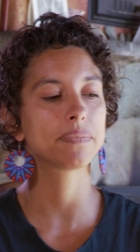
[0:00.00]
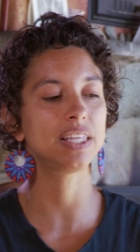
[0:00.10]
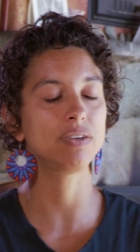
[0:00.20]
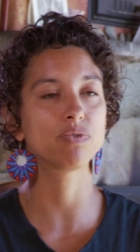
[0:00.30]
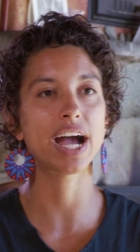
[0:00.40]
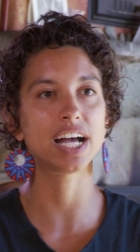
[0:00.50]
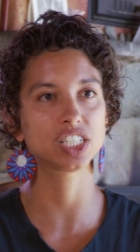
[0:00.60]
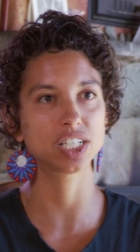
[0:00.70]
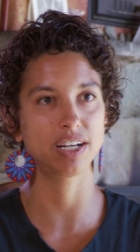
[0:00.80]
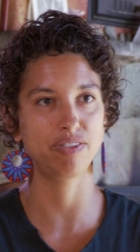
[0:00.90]
the
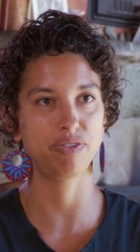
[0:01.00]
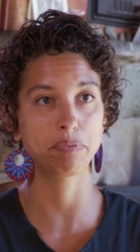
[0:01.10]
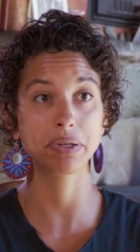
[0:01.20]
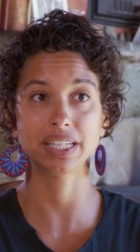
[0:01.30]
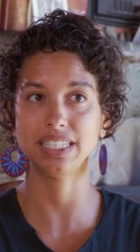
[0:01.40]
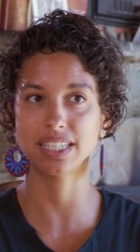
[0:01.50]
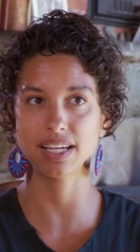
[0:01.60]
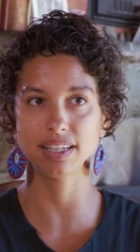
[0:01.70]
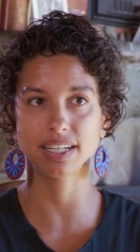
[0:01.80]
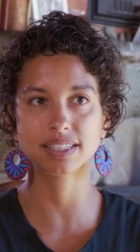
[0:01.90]
rash of police
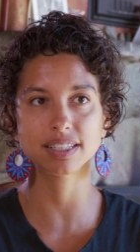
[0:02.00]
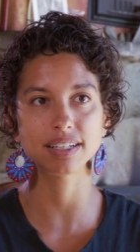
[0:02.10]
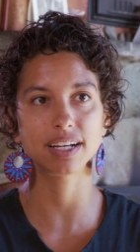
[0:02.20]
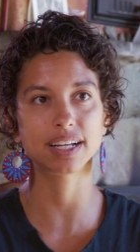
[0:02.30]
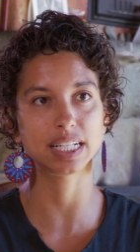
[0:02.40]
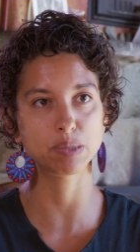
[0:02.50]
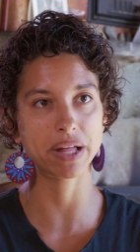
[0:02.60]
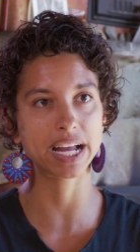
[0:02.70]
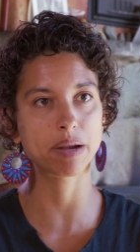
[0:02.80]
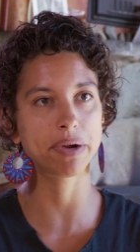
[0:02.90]
killings against
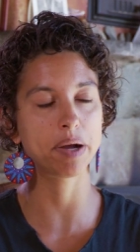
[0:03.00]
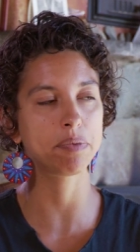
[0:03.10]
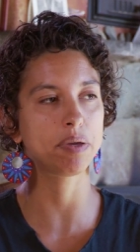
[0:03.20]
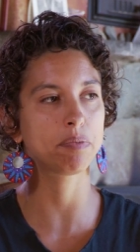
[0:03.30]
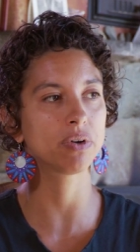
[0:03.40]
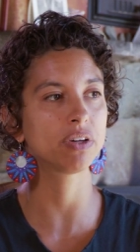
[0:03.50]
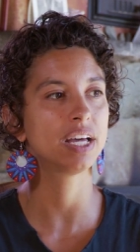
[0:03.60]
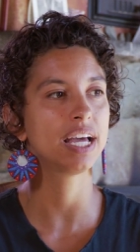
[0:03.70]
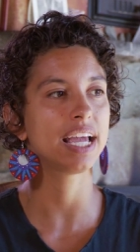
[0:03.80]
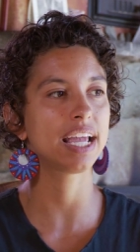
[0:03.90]
black and brown people
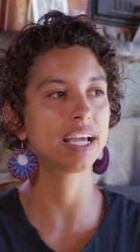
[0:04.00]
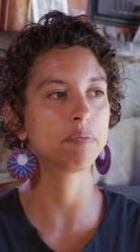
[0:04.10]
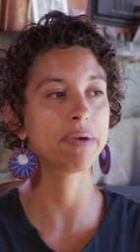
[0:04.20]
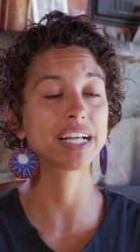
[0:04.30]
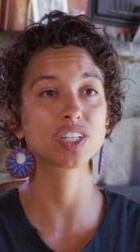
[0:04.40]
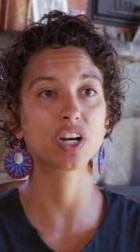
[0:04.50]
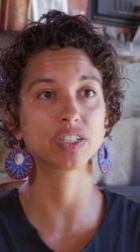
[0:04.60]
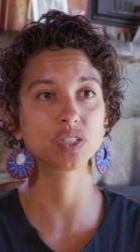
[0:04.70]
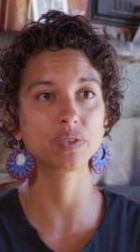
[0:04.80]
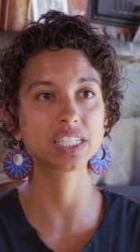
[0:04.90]
and mass
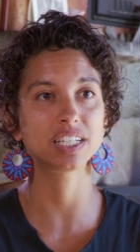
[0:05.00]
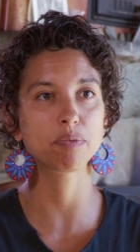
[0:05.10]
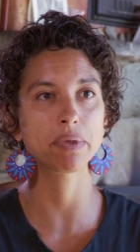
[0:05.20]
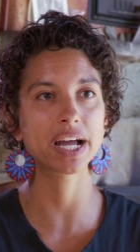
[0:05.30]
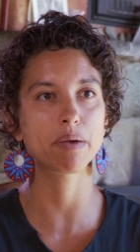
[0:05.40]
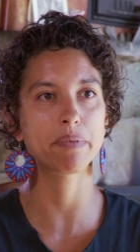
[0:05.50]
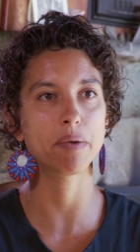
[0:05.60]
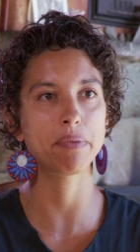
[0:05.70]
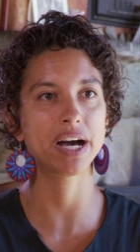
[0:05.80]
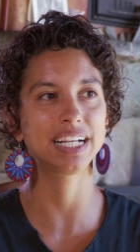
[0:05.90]
incarceration of black and
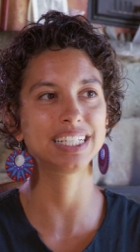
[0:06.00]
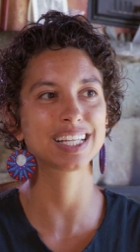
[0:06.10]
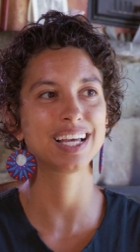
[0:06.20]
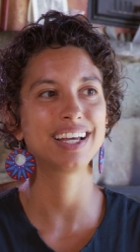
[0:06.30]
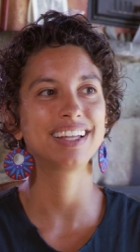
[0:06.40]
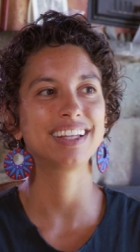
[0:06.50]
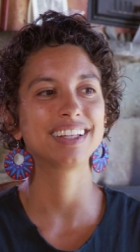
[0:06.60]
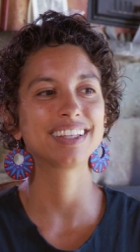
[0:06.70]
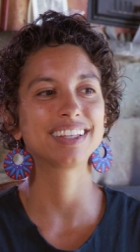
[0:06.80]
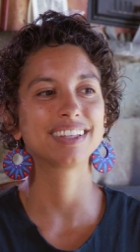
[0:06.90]
brown bodies,
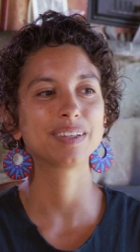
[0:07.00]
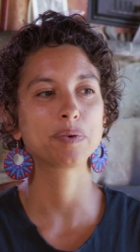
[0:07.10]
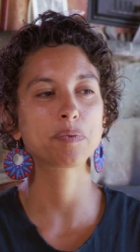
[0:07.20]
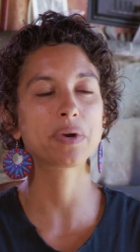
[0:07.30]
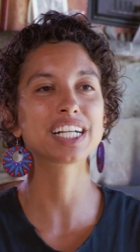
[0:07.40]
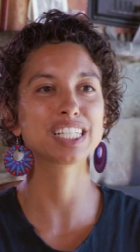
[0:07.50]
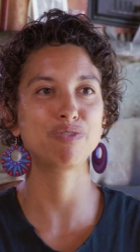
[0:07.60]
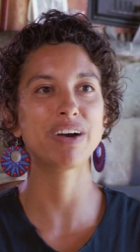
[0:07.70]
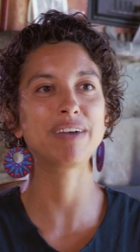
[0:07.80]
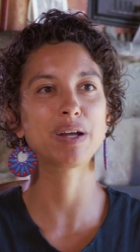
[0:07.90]
we're actually
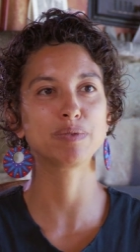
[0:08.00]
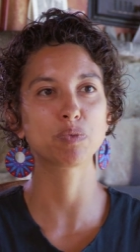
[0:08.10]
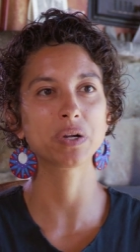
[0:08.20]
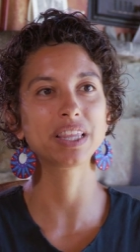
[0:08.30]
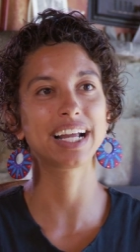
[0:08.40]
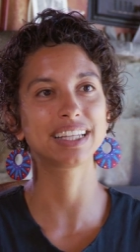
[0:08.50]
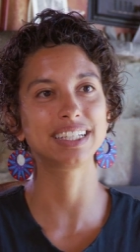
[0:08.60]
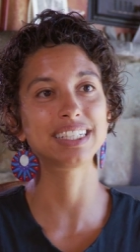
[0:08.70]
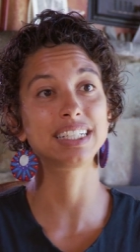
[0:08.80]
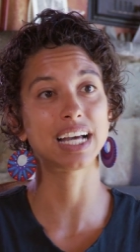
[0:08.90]
five times more
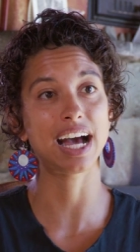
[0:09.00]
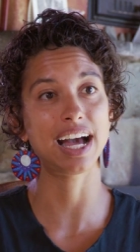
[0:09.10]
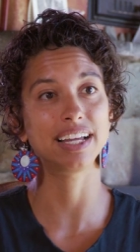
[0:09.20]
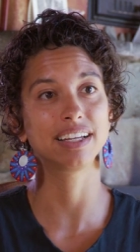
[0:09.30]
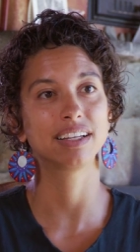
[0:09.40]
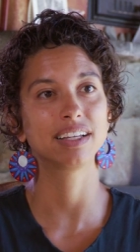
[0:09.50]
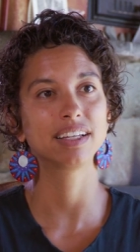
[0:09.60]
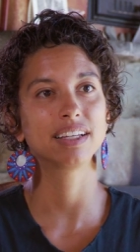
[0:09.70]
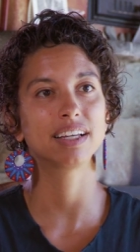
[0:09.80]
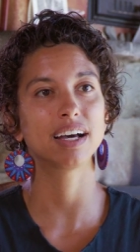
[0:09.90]
likely to die
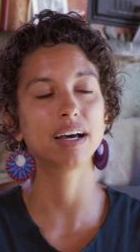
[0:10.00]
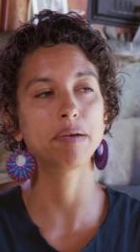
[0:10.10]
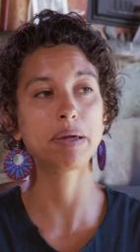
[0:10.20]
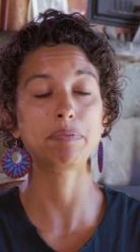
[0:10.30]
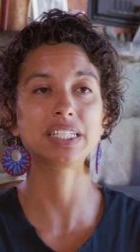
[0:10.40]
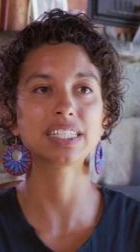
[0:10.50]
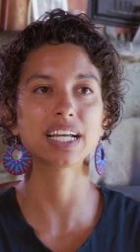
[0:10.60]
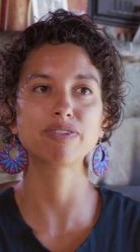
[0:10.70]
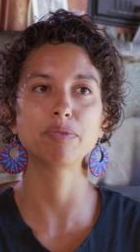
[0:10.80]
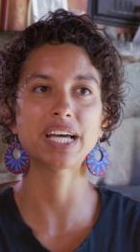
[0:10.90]
um, and be
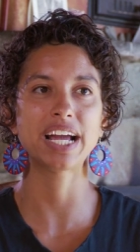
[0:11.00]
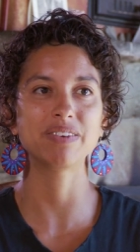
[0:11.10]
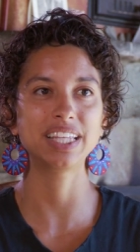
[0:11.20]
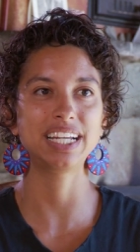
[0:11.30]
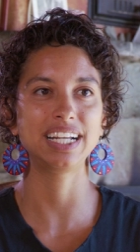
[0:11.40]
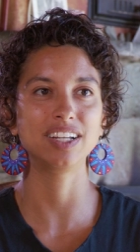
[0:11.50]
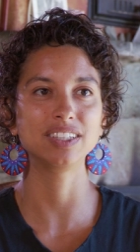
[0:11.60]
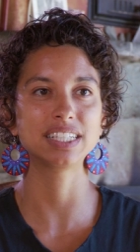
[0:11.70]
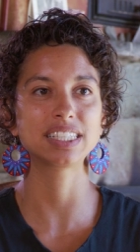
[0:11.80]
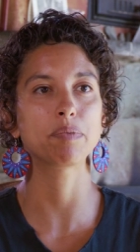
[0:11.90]
sick from diet related
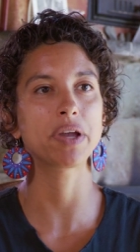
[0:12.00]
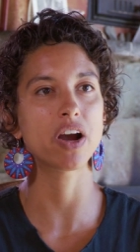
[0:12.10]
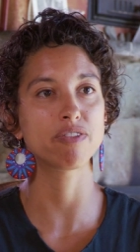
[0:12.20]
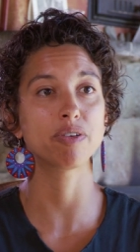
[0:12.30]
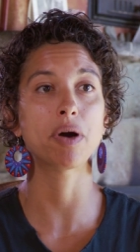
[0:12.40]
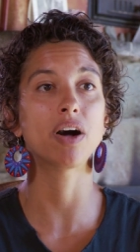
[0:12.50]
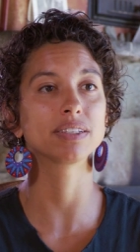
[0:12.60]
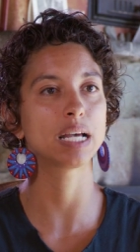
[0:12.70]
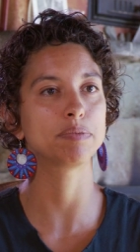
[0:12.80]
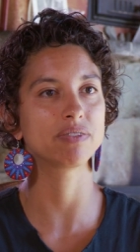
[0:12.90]
illness than we are from all
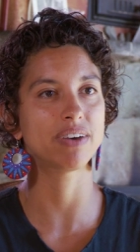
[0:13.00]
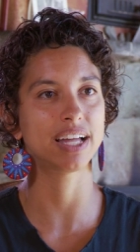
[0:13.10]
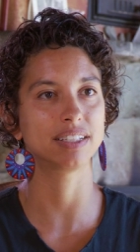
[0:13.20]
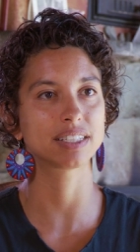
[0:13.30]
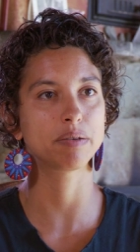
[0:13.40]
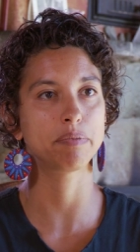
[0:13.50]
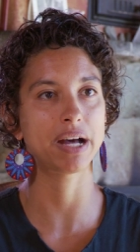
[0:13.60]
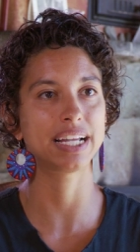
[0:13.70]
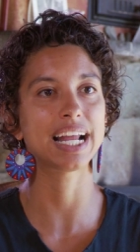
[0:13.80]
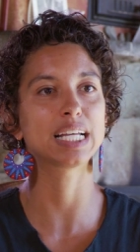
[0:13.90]
types of violence combined